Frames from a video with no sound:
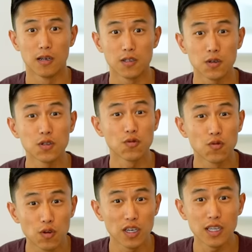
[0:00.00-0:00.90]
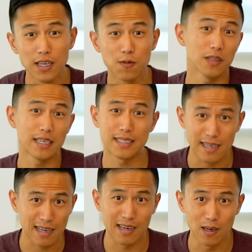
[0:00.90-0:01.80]
So to really, really
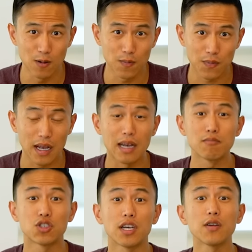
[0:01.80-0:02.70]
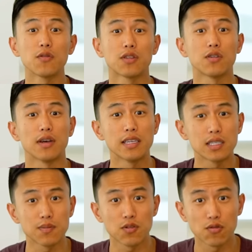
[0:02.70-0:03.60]
stand out, I'm sharing with you
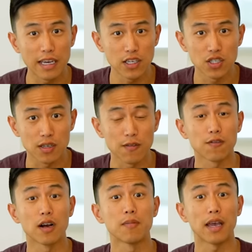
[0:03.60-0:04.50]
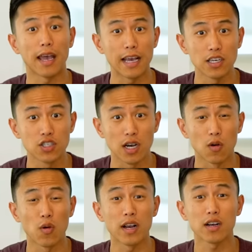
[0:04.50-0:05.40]
inspiration from Asia,
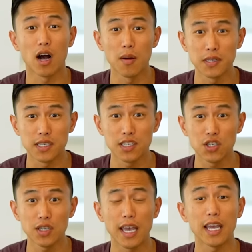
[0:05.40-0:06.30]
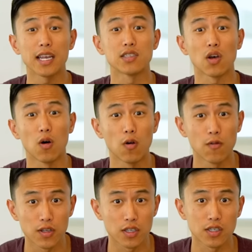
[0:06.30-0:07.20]
where competition, it is
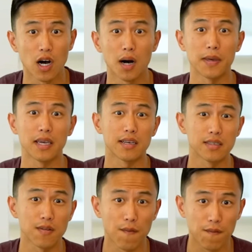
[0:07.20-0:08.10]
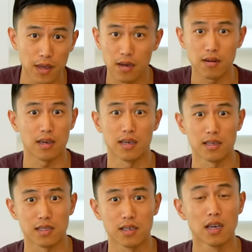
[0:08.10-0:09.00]
over the top, it is
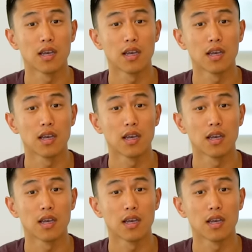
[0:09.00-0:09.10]
furious.